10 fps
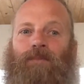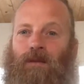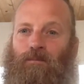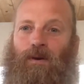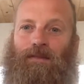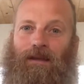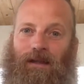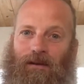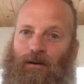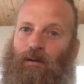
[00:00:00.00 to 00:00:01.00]
But the
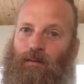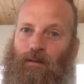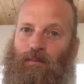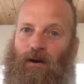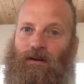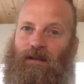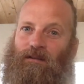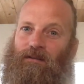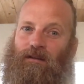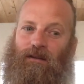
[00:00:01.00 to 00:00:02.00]
earthly part
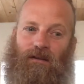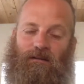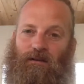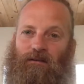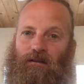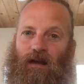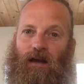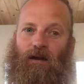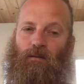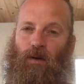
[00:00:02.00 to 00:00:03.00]
gets just,
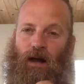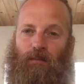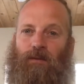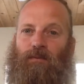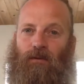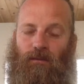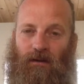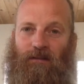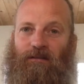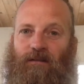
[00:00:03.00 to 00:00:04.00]
wow, people are really
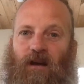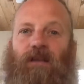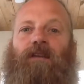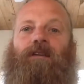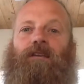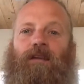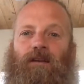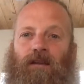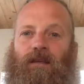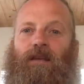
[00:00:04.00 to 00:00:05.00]
stuck, and
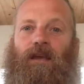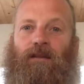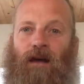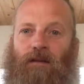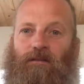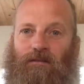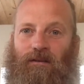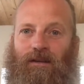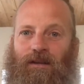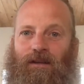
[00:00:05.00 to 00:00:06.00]
it causes
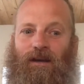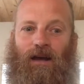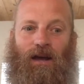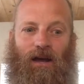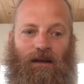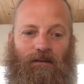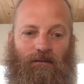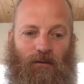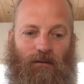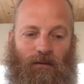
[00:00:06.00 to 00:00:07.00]

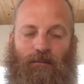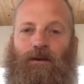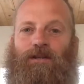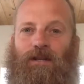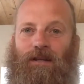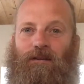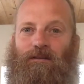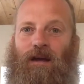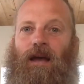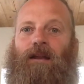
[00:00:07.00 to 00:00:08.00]
sort of a friction
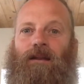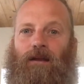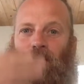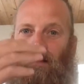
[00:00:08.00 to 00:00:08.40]
inside, and